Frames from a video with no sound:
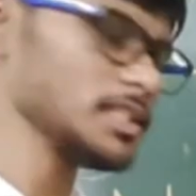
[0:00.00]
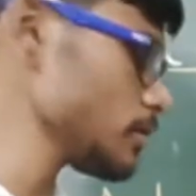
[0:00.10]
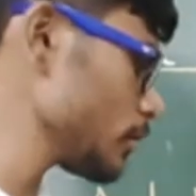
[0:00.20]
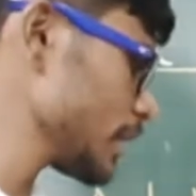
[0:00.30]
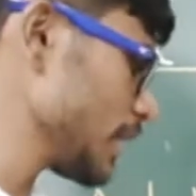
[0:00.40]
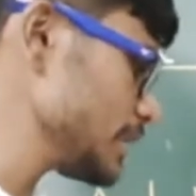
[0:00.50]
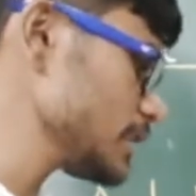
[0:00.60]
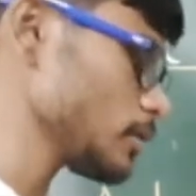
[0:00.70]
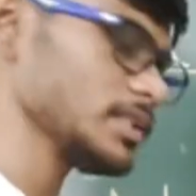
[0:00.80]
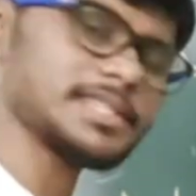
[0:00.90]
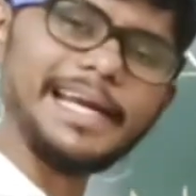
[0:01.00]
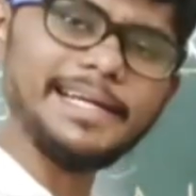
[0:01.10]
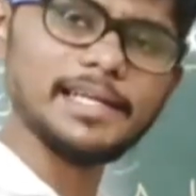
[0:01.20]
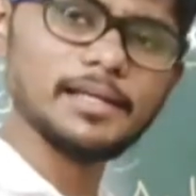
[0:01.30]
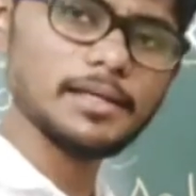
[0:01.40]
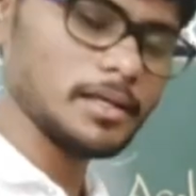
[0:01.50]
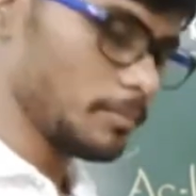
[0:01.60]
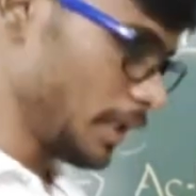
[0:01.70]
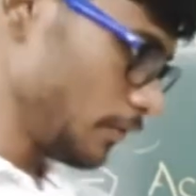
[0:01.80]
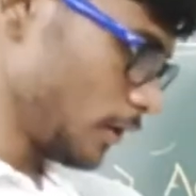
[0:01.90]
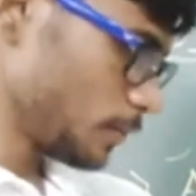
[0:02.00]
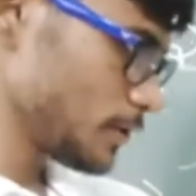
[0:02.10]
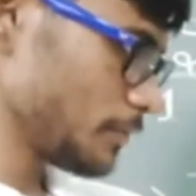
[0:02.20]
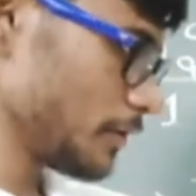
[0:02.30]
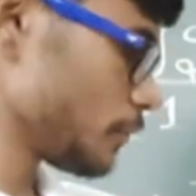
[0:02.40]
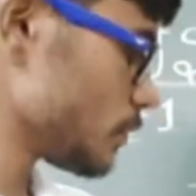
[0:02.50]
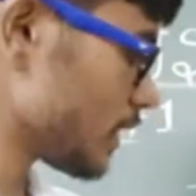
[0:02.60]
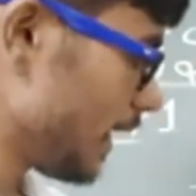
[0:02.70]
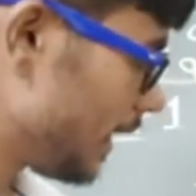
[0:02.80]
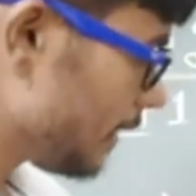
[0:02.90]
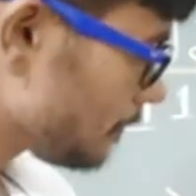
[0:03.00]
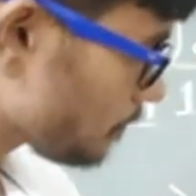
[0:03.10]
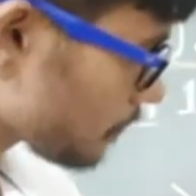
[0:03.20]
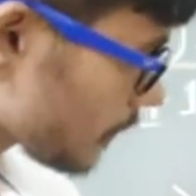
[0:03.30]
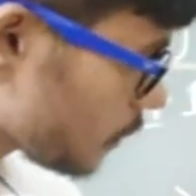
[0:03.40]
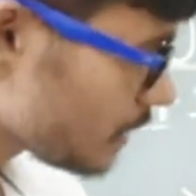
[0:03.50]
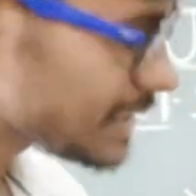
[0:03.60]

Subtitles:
is looking like this only, slanty. But if you are observing from side, you will